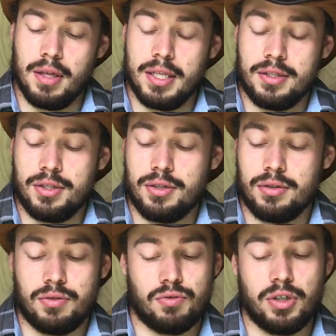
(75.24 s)

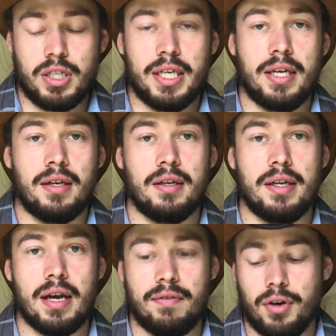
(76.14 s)
It's really
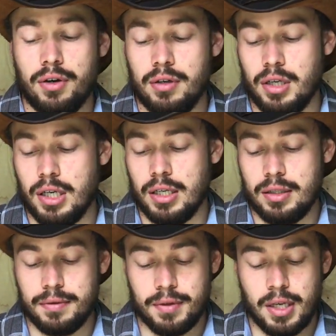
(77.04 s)
never
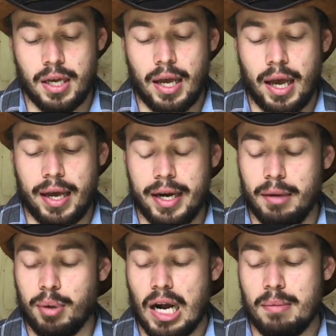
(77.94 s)
had
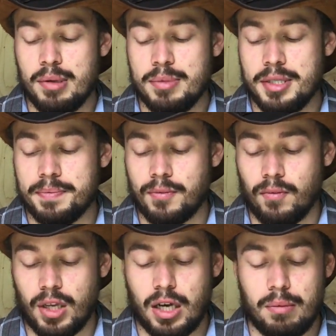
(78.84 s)
any problems
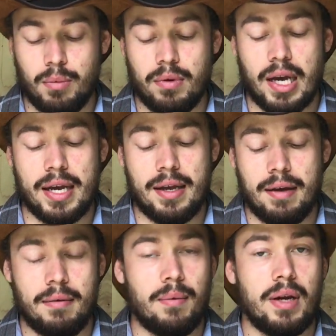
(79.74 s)

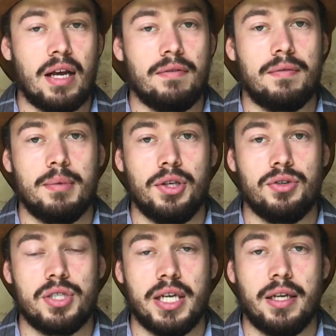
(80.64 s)
when I've been
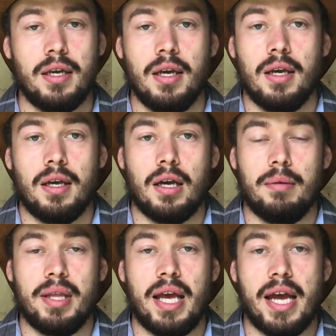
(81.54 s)
using it.
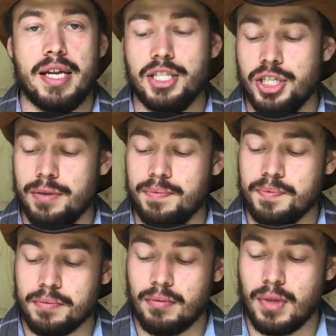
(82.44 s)
The edge
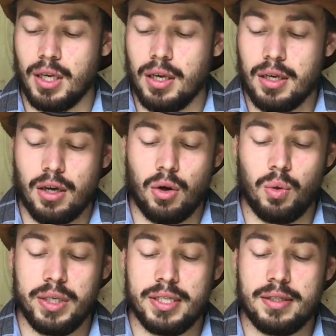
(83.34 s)

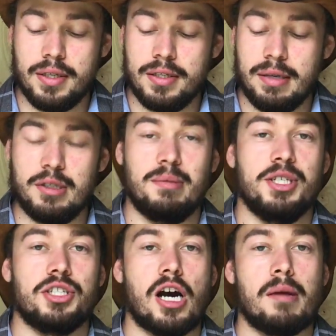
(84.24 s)
always seems to
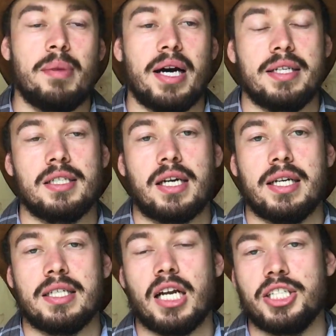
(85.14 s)
be sharp. I just
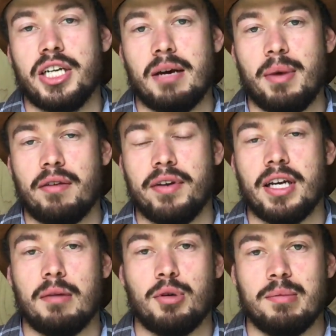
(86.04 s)
kind of touch it up every
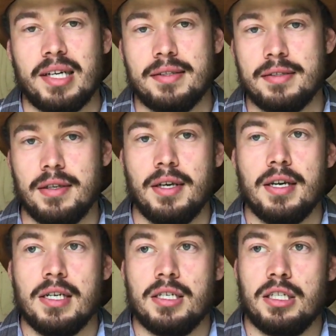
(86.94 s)
couple months
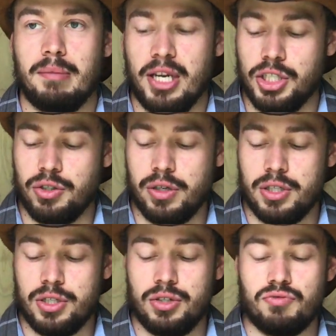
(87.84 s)
just to make sure
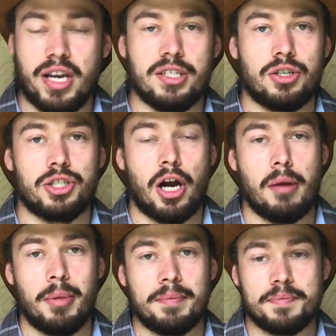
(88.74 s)
it's razor
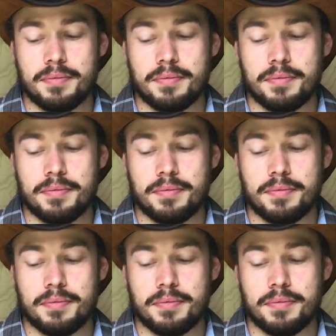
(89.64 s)
sharp.